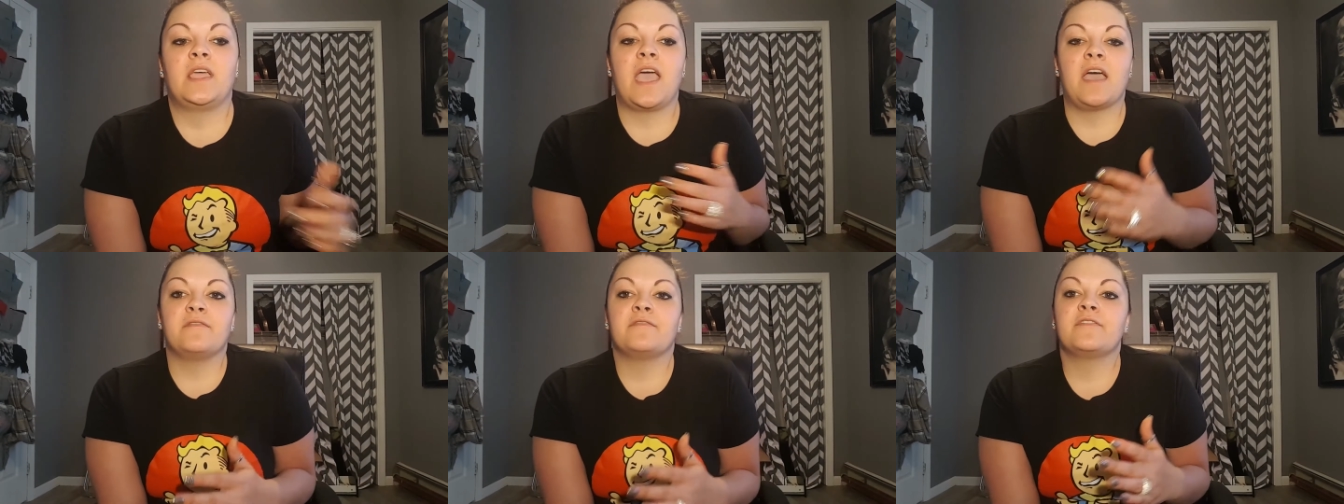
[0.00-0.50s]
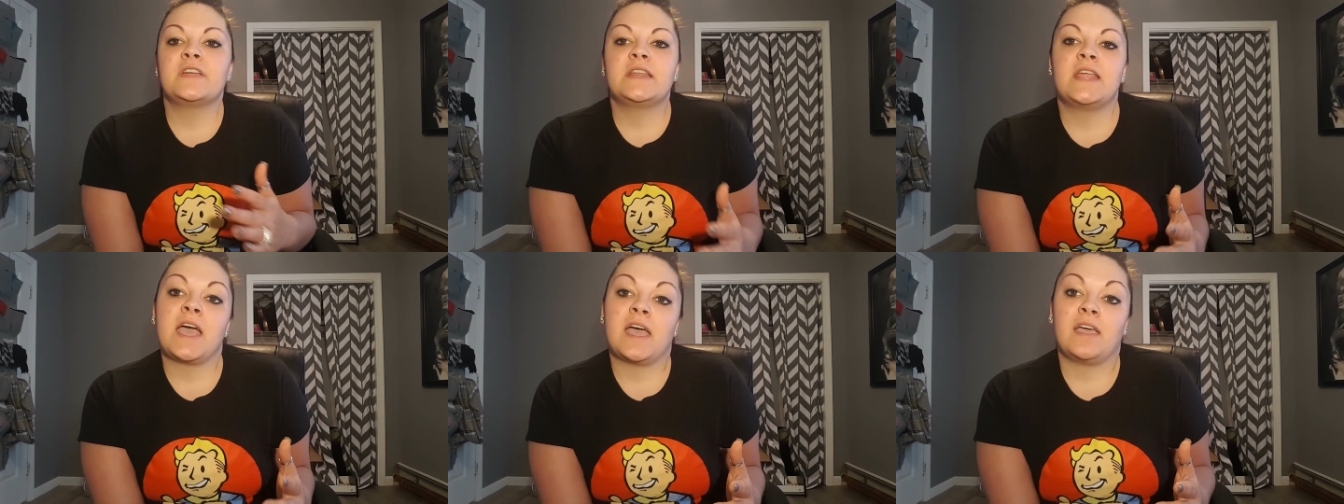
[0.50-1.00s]
Every
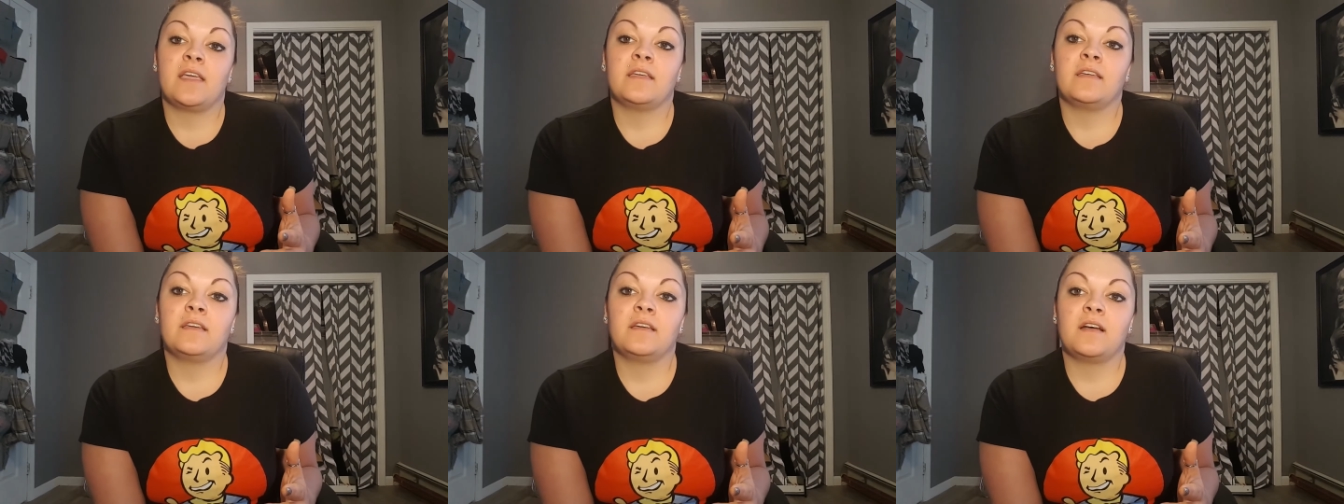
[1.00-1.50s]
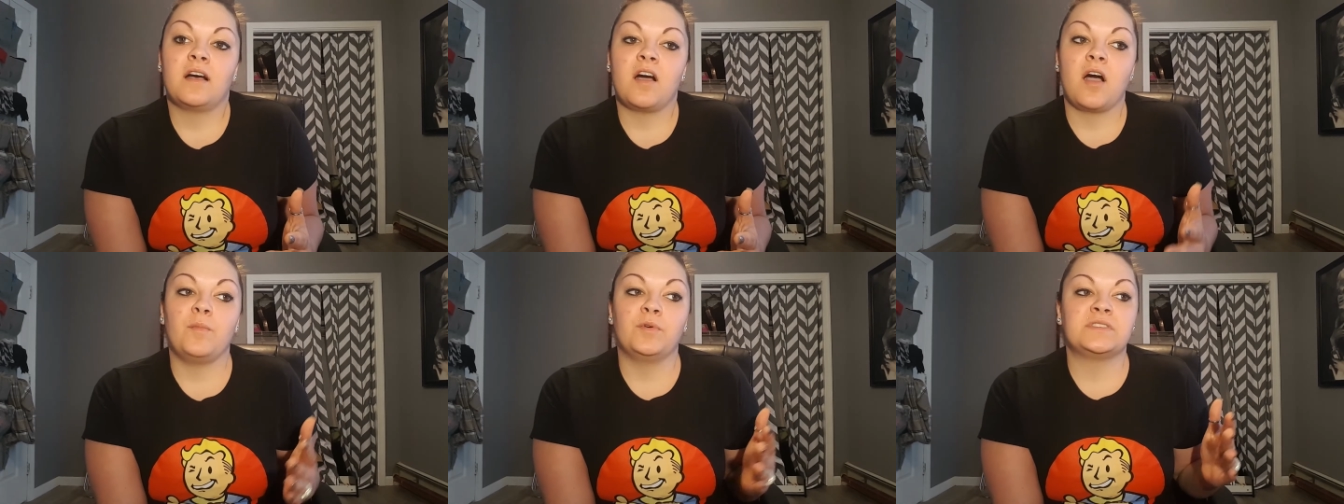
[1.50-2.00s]
day,
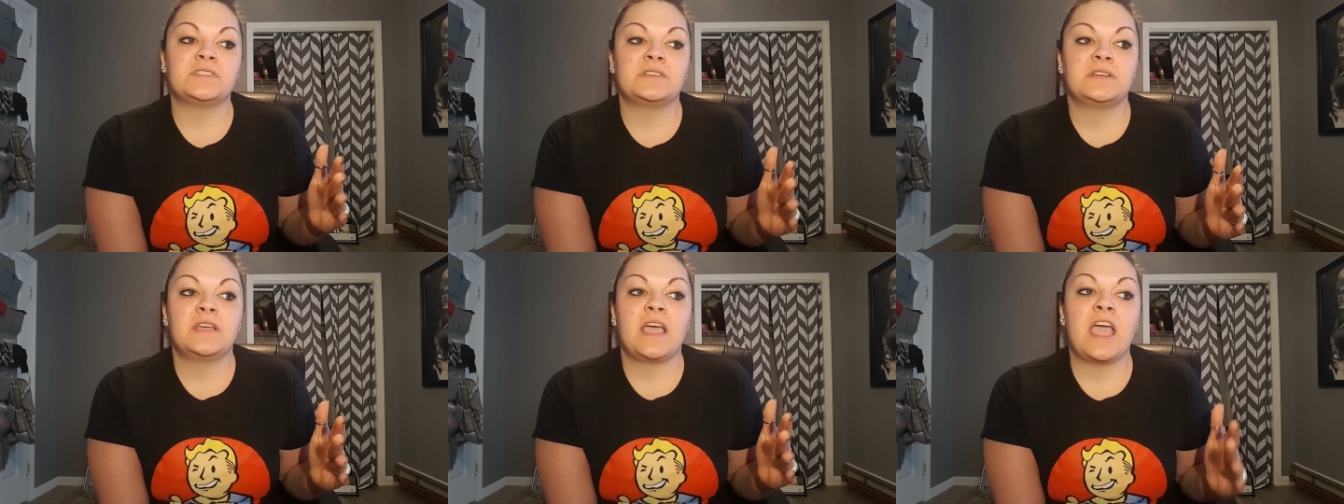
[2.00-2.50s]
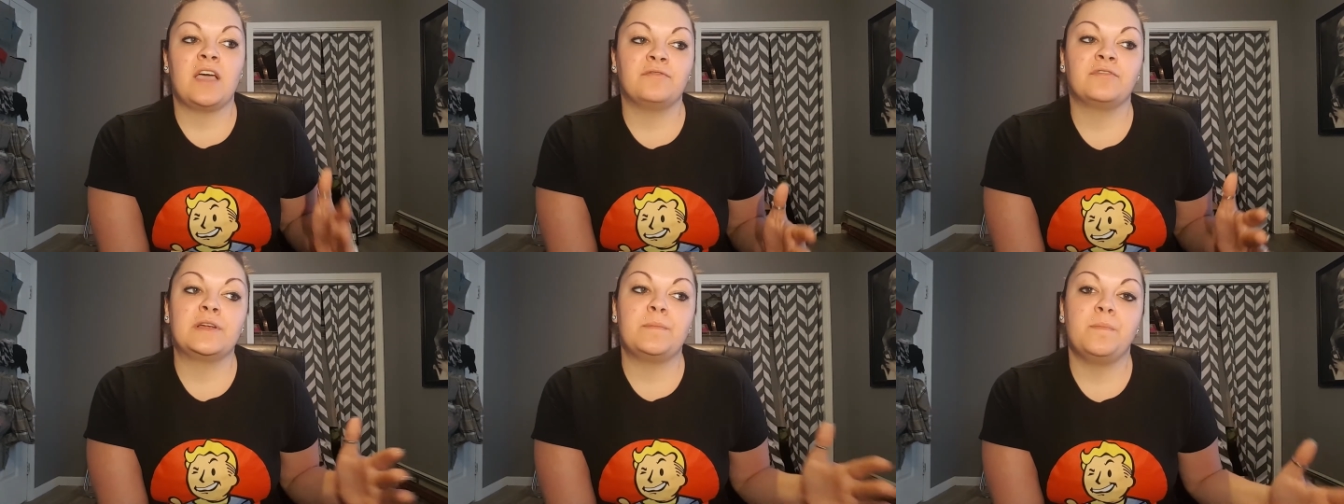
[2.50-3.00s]
almost
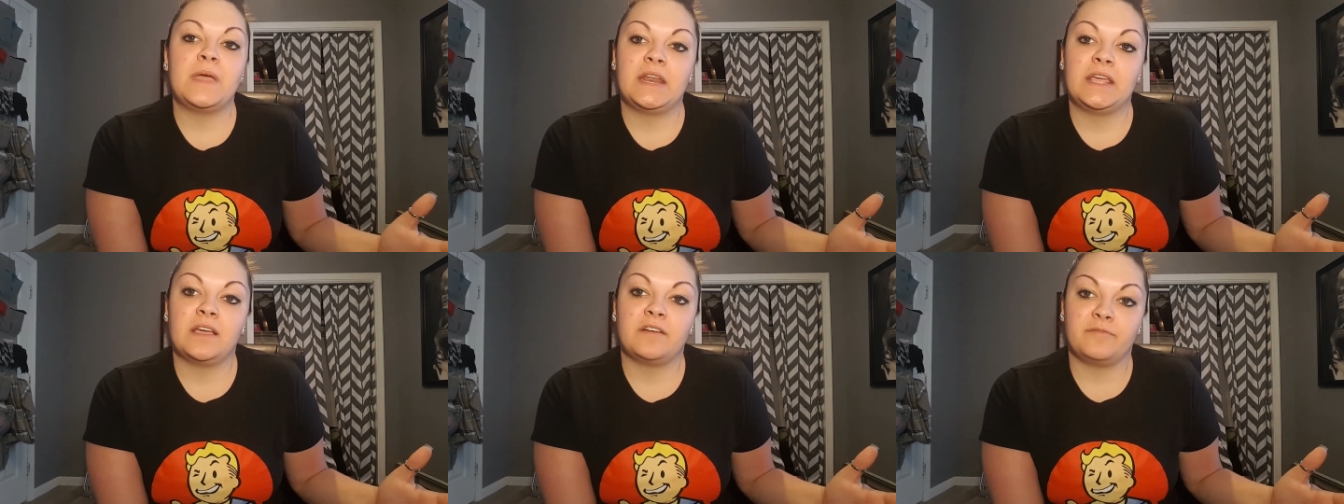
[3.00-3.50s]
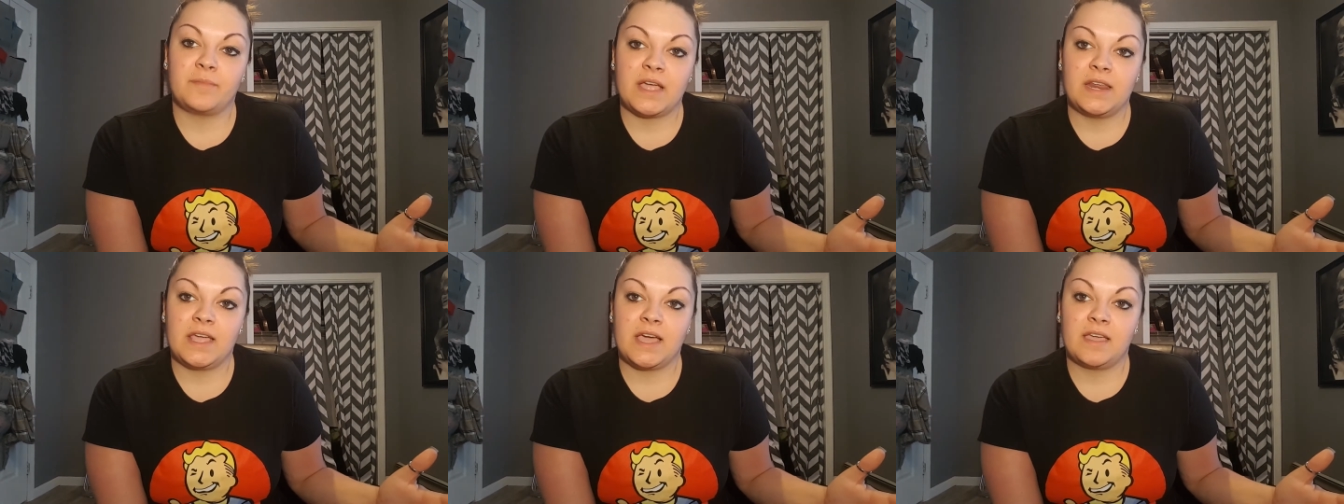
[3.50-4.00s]
every minute of
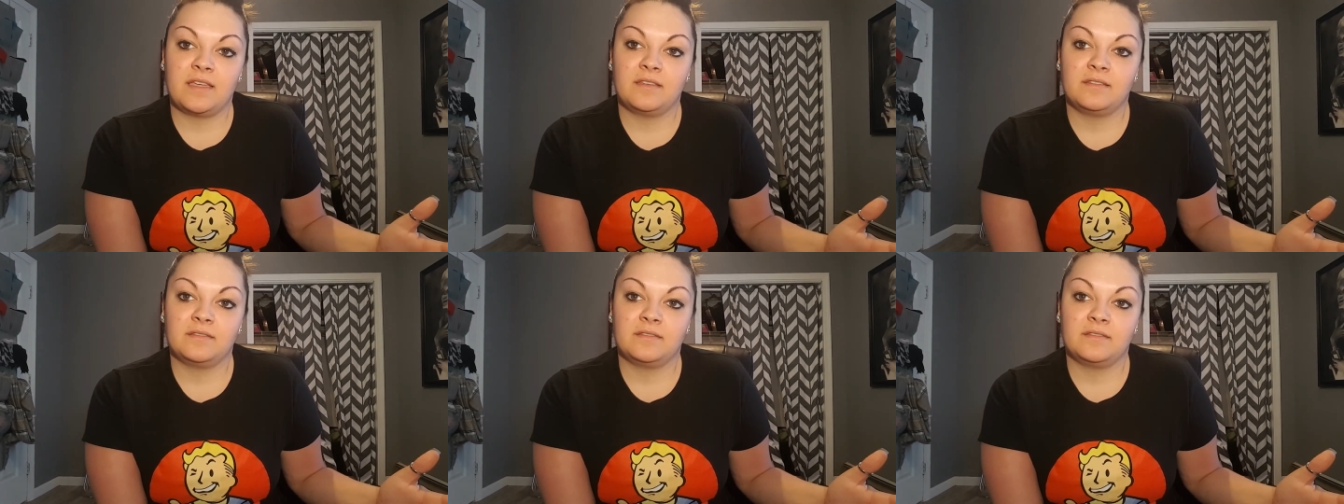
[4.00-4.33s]
my day,